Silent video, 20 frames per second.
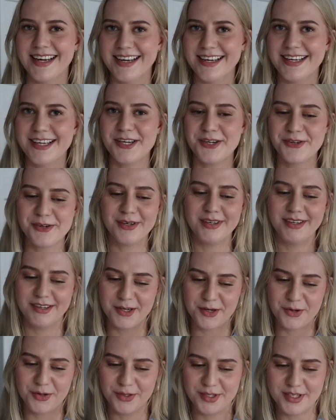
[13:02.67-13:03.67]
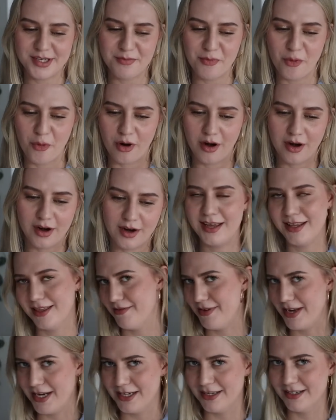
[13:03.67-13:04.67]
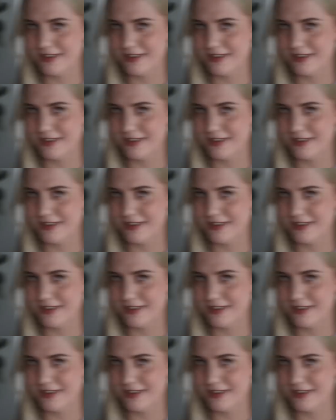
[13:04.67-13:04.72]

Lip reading: You will see more in the video.